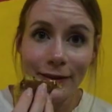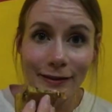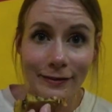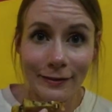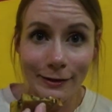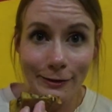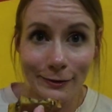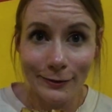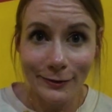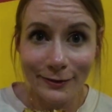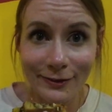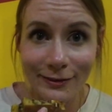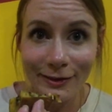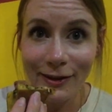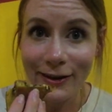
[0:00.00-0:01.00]
This
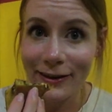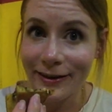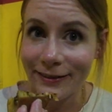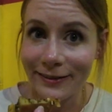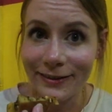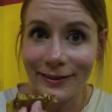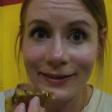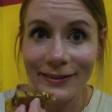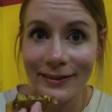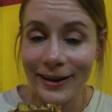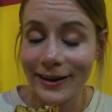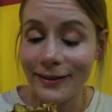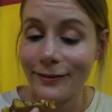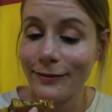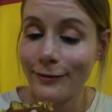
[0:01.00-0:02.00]
looks like it's going to
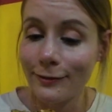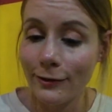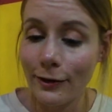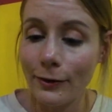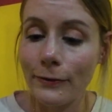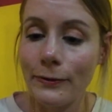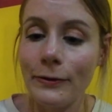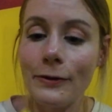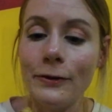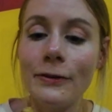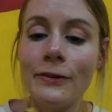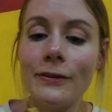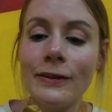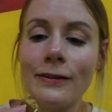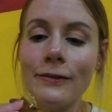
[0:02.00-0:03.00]
taste so
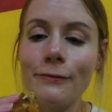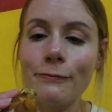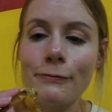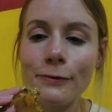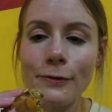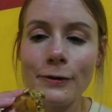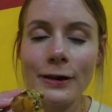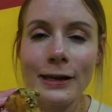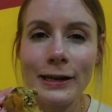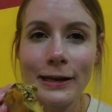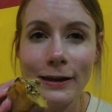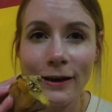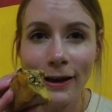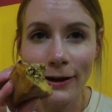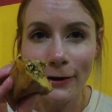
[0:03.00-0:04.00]
good. It's really
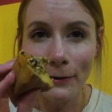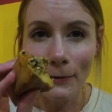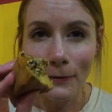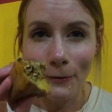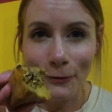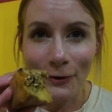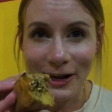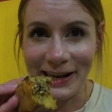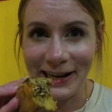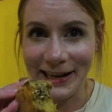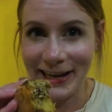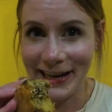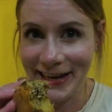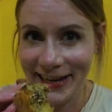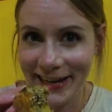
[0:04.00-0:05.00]
like
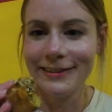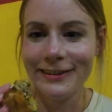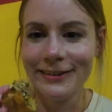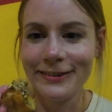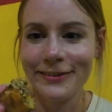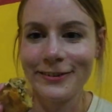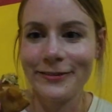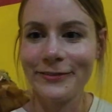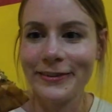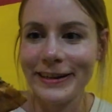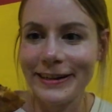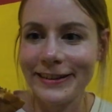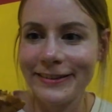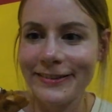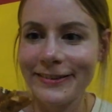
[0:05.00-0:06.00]
oily. It looks
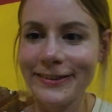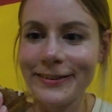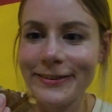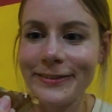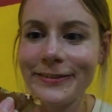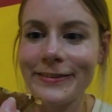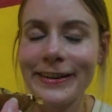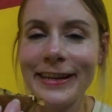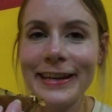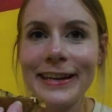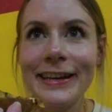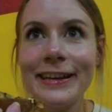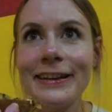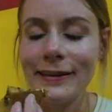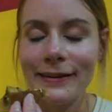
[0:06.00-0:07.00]
really
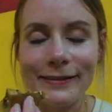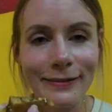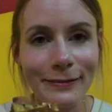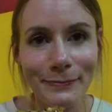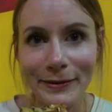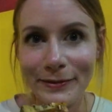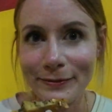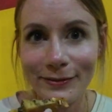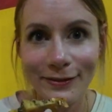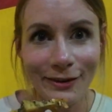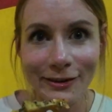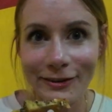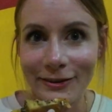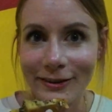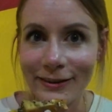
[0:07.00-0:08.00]
juicy. It smells
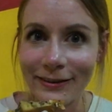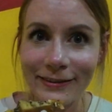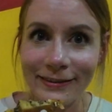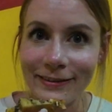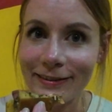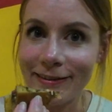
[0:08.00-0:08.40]
so good.